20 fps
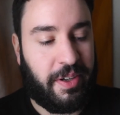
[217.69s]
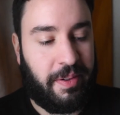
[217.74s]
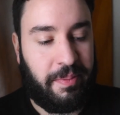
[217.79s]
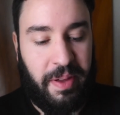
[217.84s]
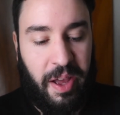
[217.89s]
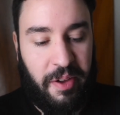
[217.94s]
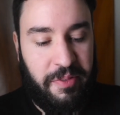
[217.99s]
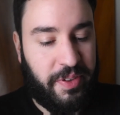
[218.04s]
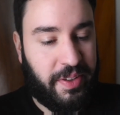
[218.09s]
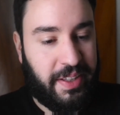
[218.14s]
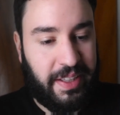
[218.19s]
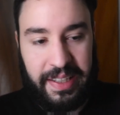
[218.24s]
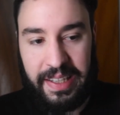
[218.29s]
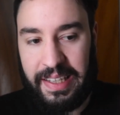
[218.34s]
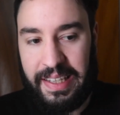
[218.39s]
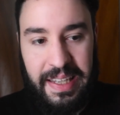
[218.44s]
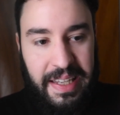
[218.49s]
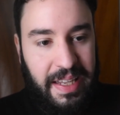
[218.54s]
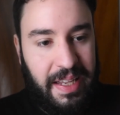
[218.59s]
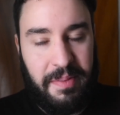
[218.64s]
I feel like
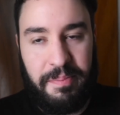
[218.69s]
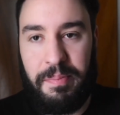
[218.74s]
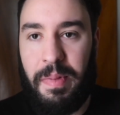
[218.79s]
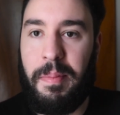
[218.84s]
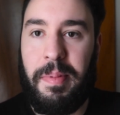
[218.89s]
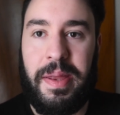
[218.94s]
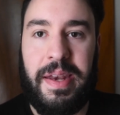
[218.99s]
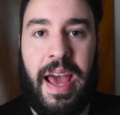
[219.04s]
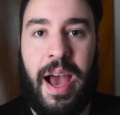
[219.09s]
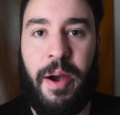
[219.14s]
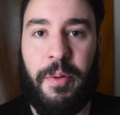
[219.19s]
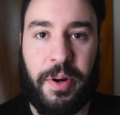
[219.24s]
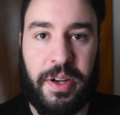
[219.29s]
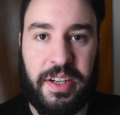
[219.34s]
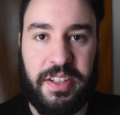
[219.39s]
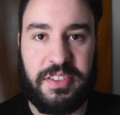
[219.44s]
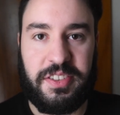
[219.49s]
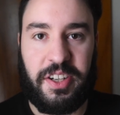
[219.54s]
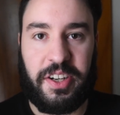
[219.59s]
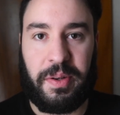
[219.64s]
maybe now we're
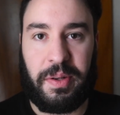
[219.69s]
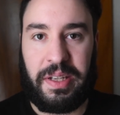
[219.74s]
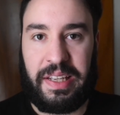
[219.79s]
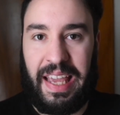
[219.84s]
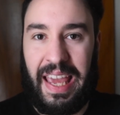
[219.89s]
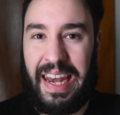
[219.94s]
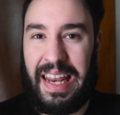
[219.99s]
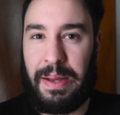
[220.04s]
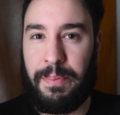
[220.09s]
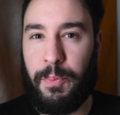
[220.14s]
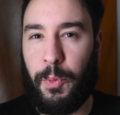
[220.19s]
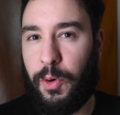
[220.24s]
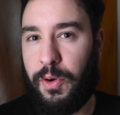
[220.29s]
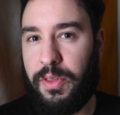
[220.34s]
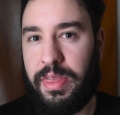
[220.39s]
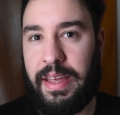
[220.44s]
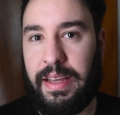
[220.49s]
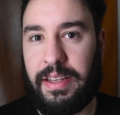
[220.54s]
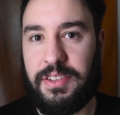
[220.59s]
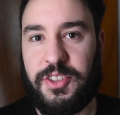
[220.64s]
going to start getting more
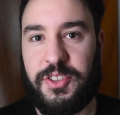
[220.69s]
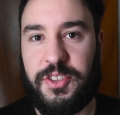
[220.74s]
things.